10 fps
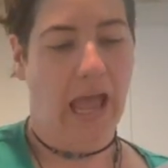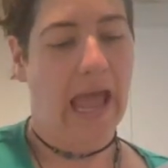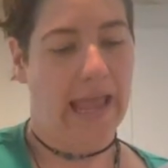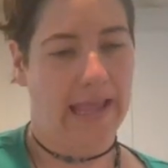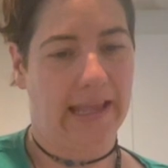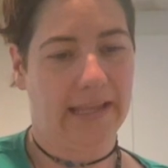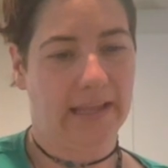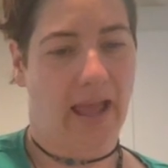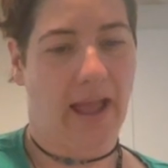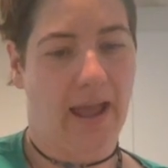a
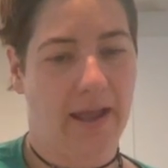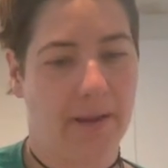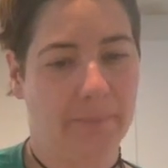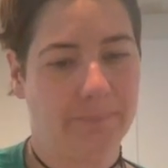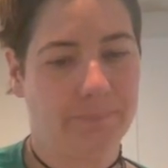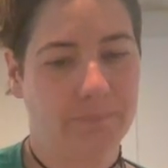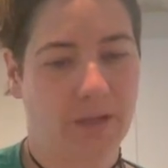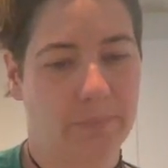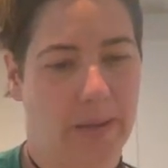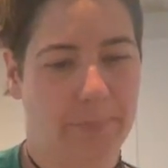
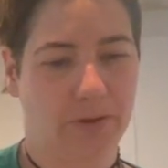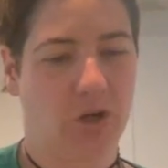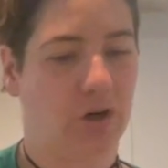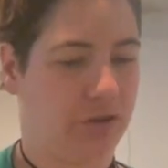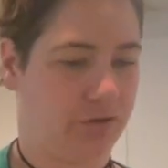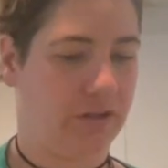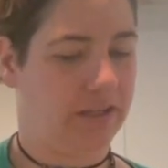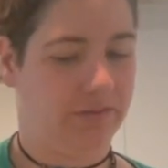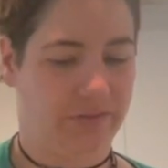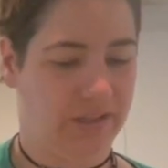peppercorn
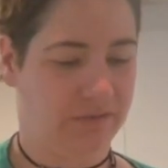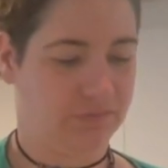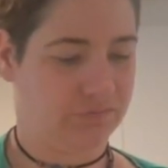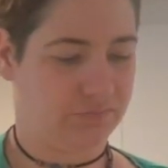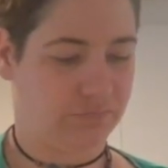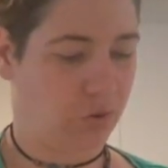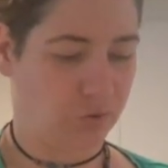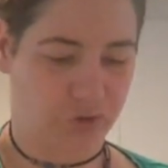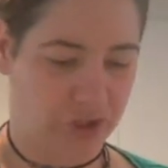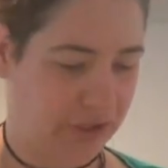gravy
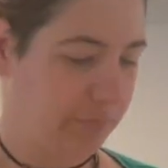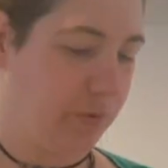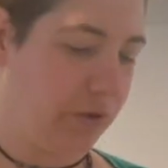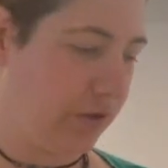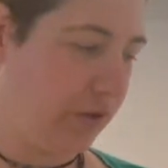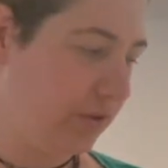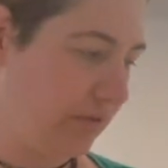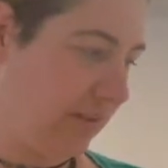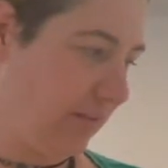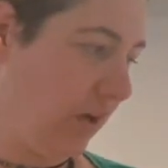roast chicken burger
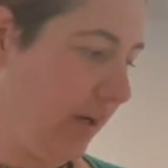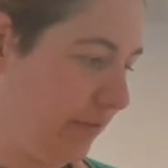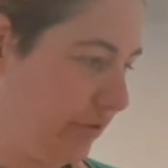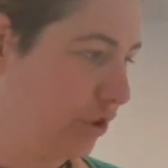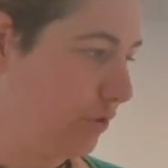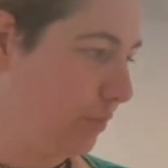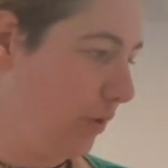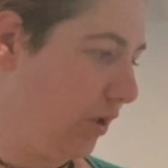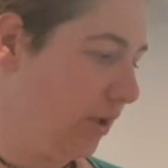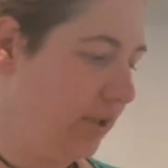that's Irish,
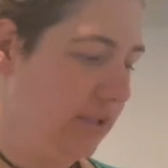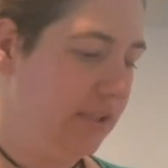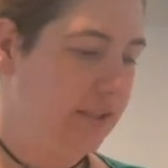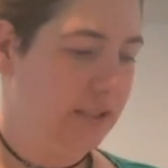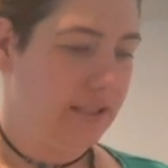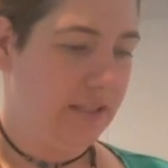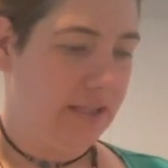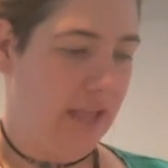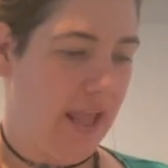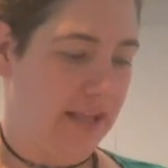but
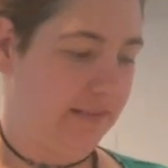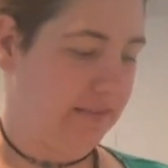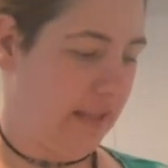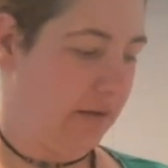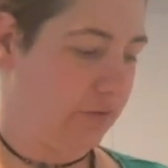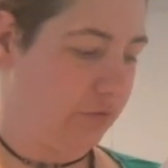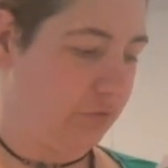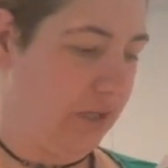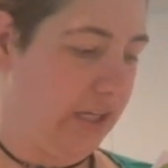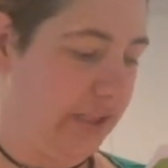it sounds
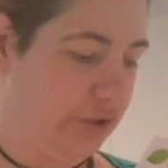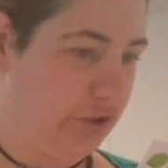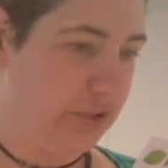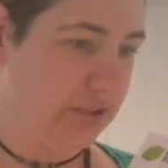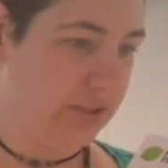really good.